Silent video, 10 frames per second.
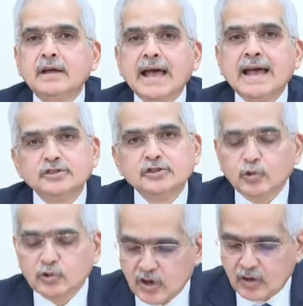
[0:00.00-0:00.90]
and
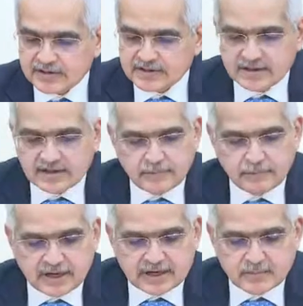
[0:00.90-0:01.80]
should not
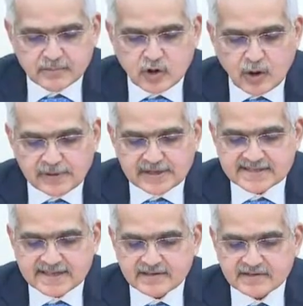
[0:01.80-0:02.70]
become
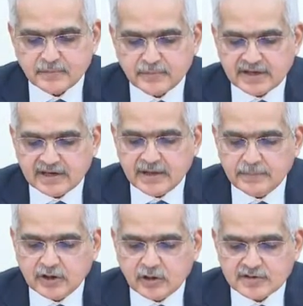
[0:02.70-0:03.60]
complacent merely
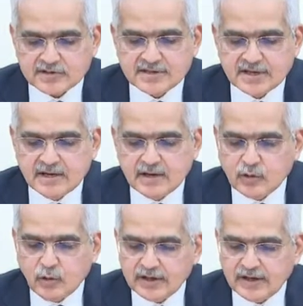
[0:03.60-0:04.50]
because
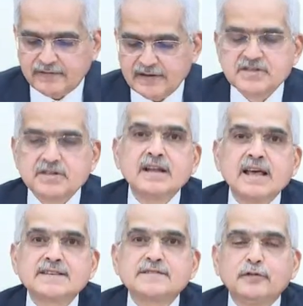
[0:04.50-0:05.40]
core inflation
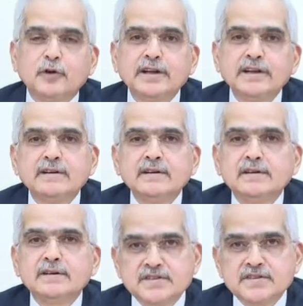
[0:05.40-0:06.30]
has fallen
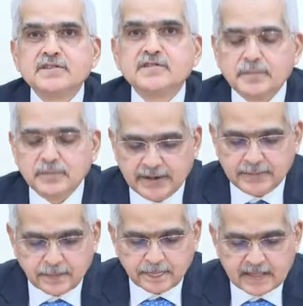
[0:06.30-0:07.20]
considerably.
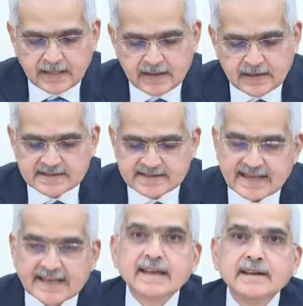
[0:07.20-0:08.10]

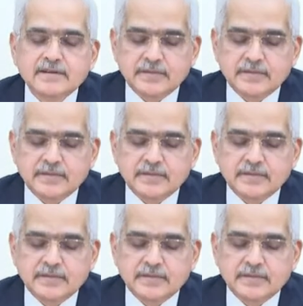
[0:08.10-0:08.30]
Second,